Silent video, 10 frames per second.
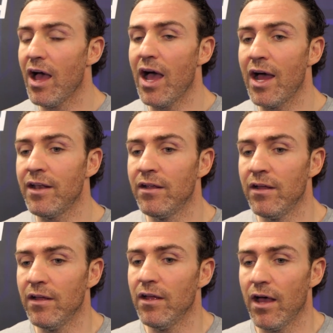And
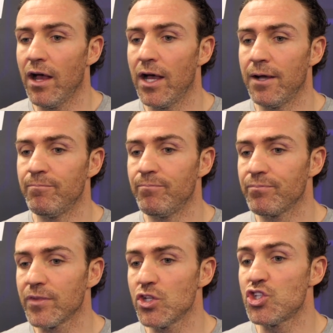
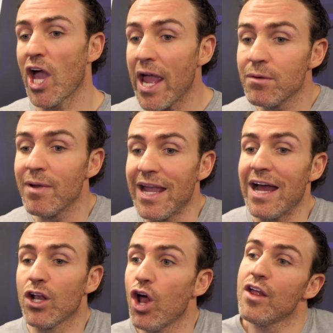Jamie
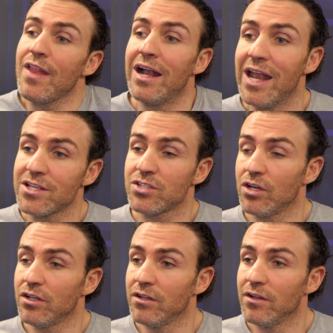had learned that
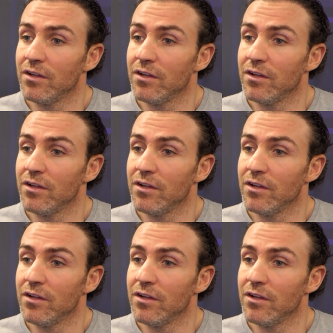lesson